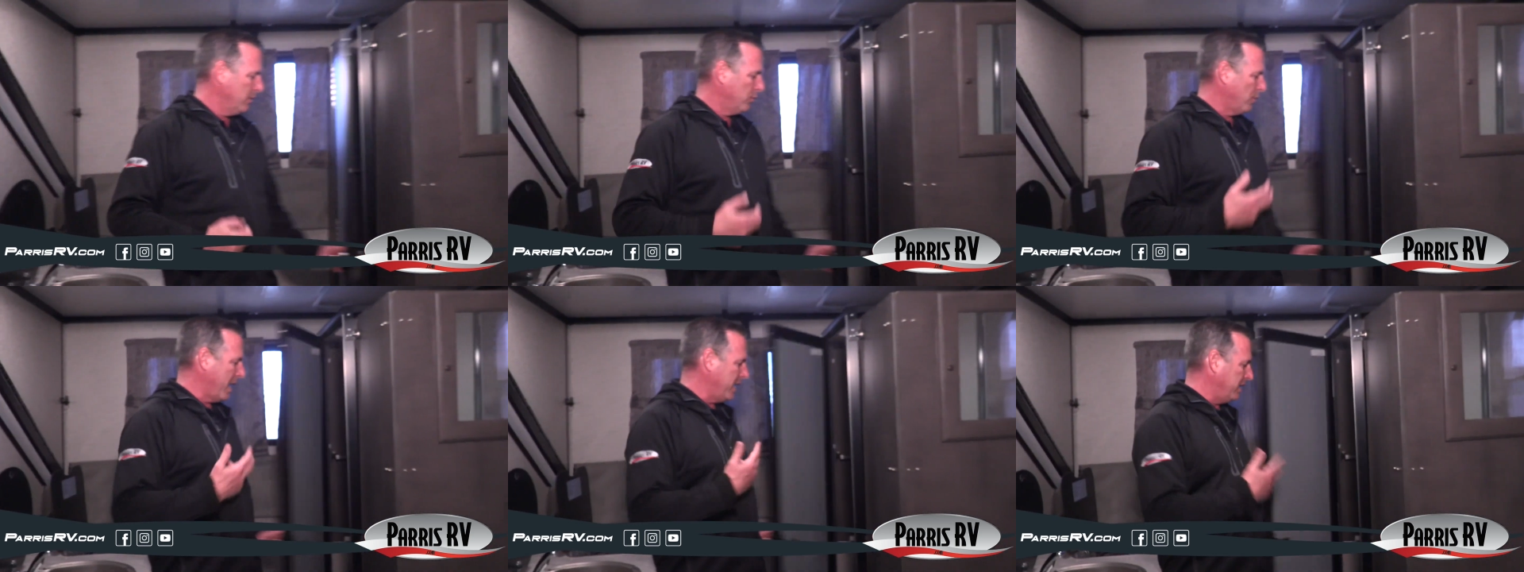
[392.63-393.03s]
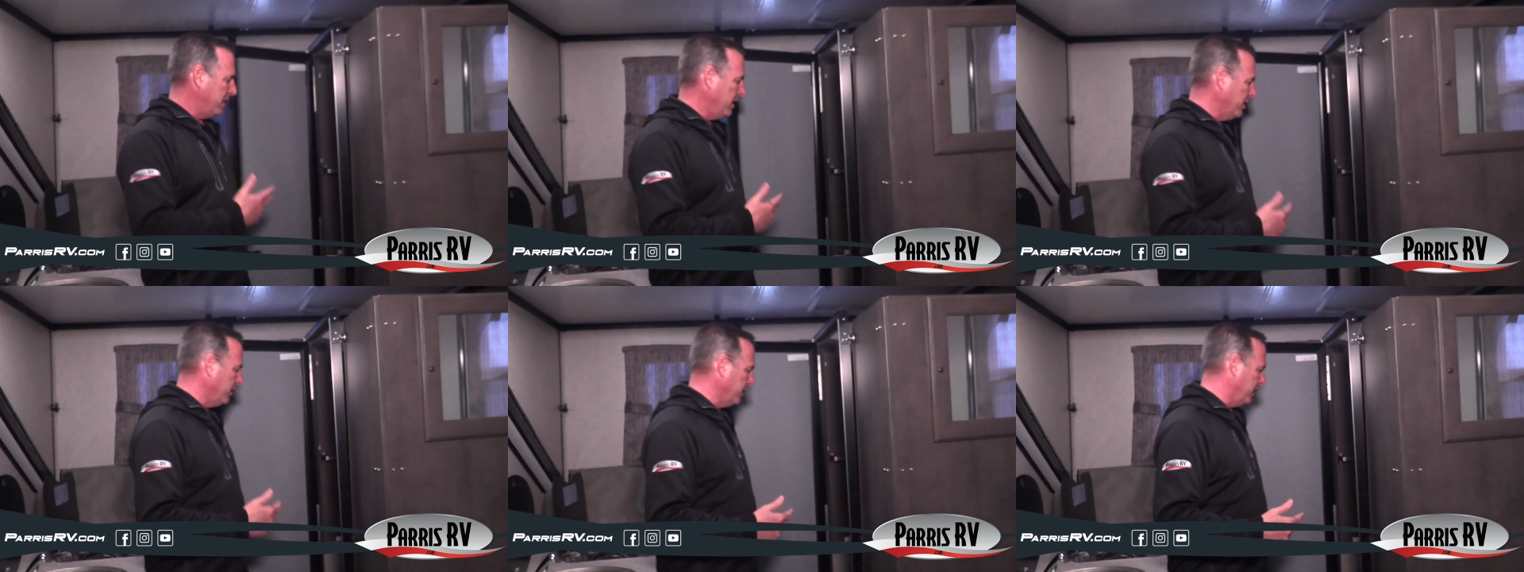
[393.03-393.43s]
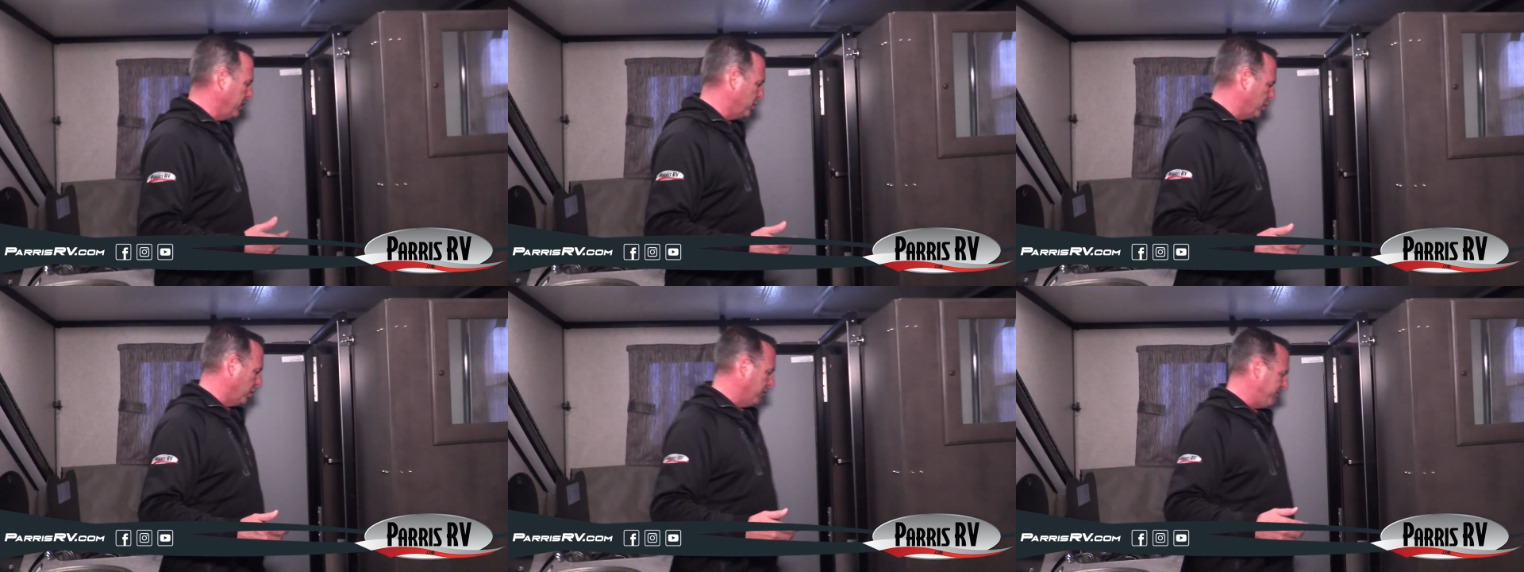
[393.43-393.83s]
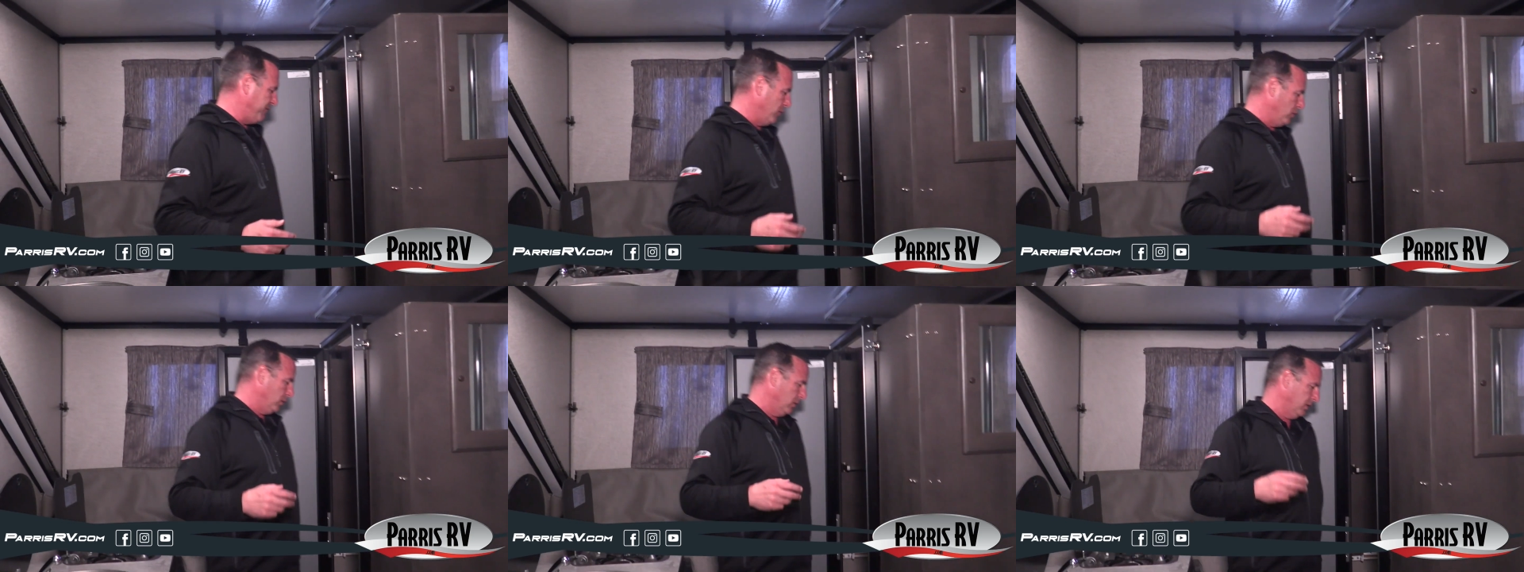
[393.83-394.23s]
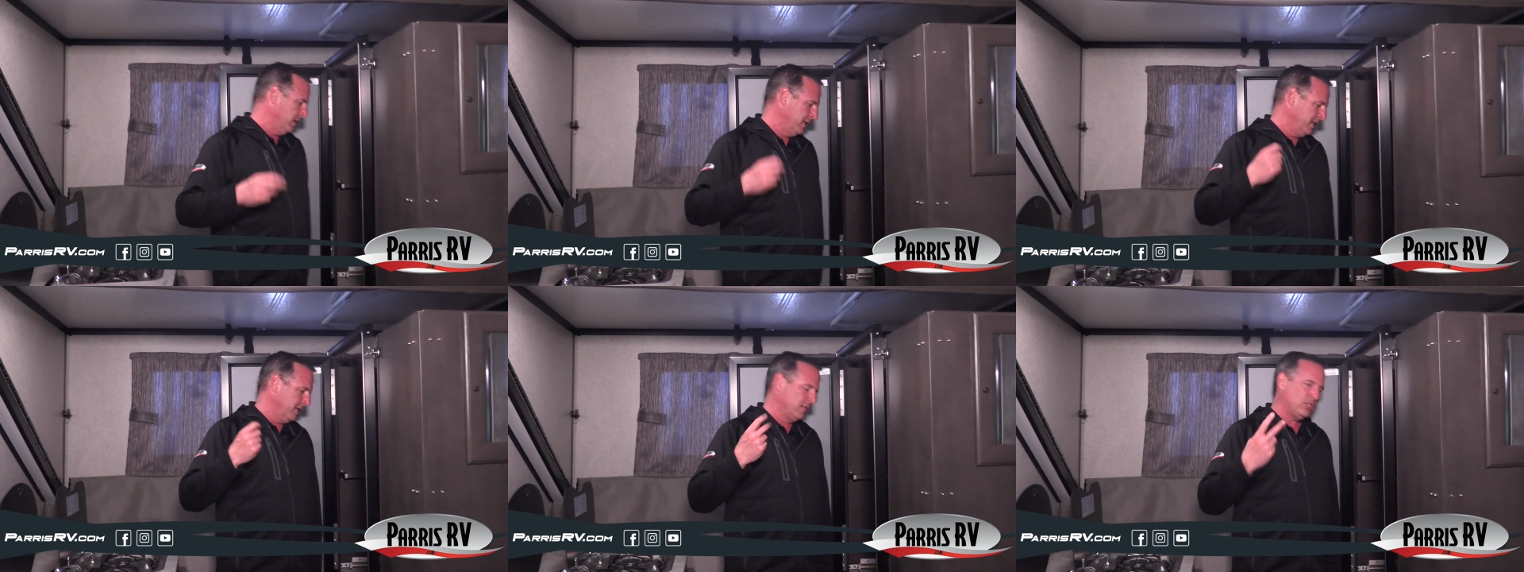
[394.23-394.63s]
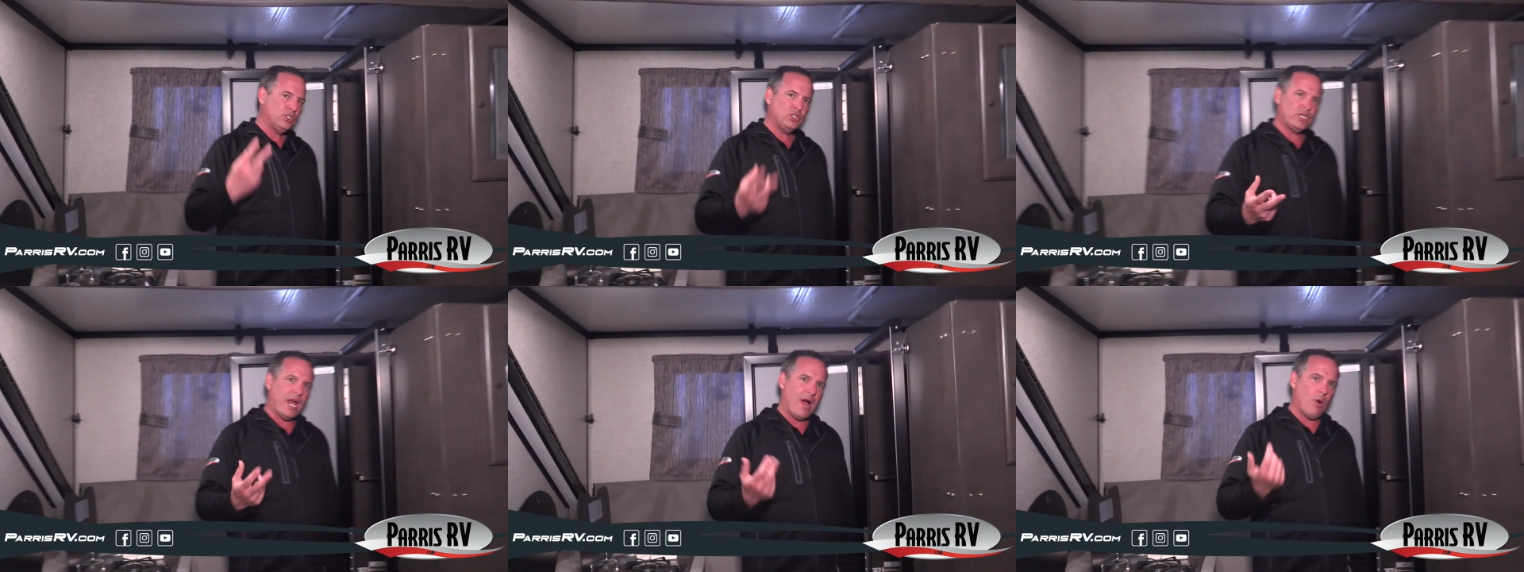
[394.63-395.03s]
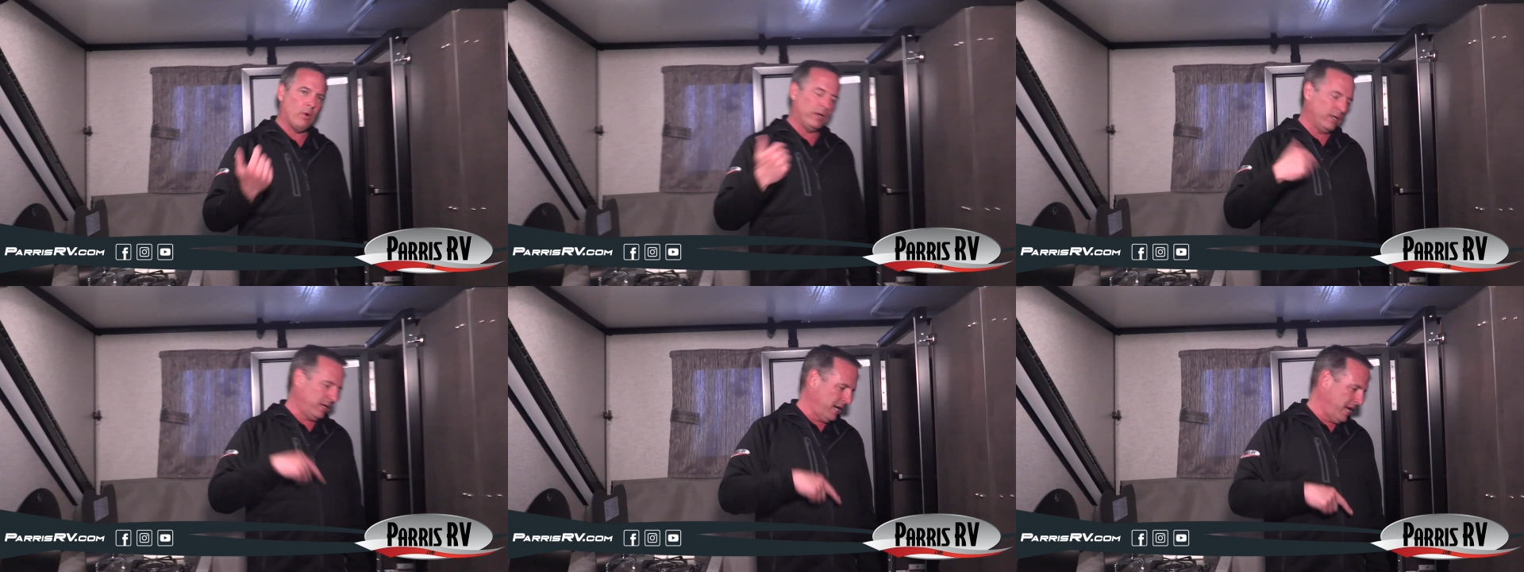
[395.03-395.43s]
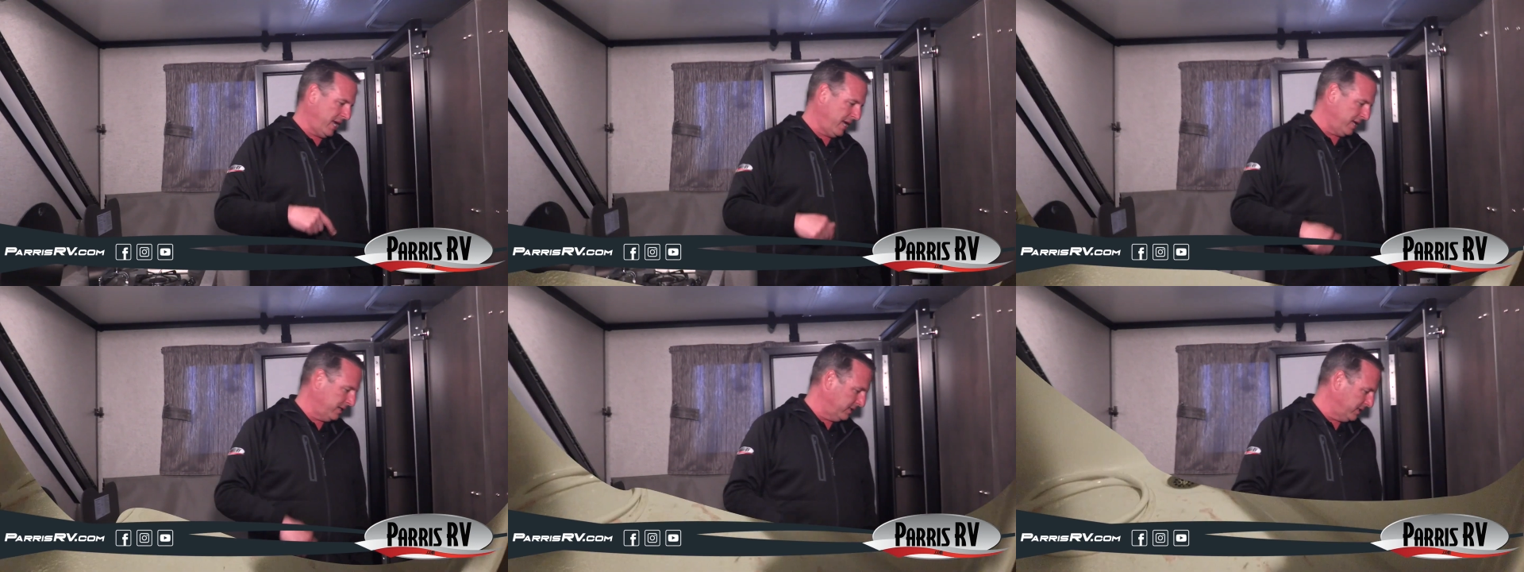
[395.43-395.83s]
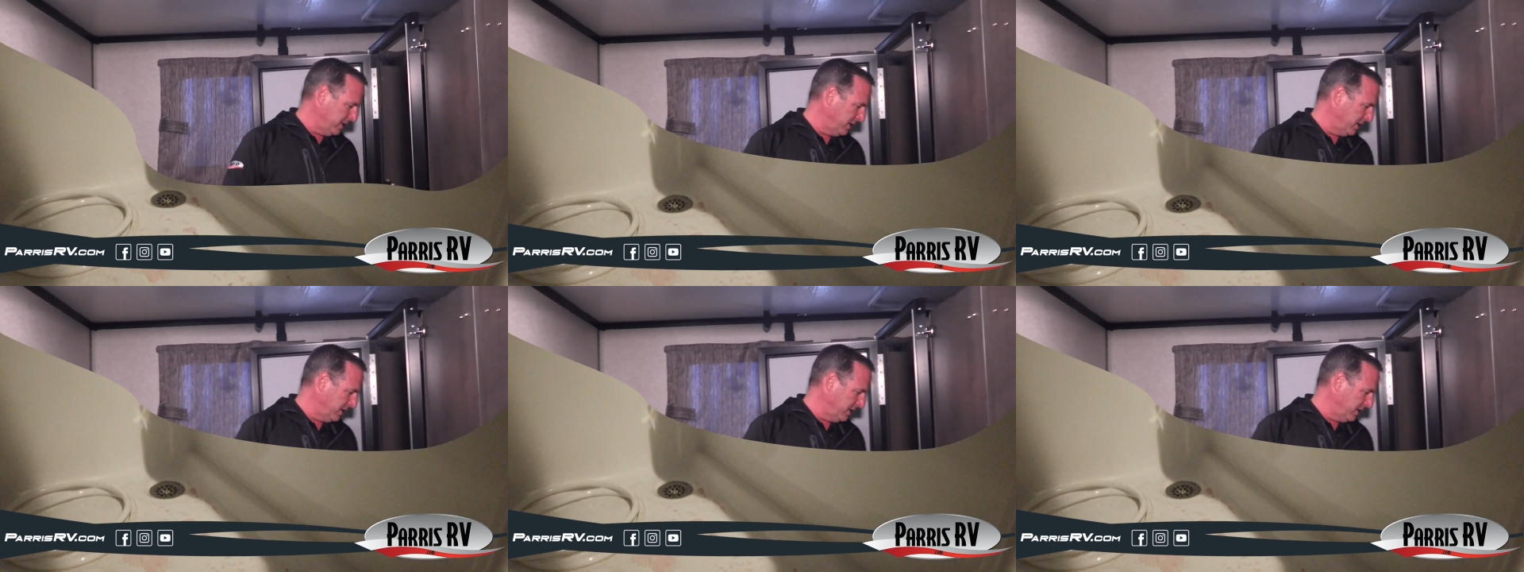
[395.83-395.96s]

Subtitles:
Right here is your full shower and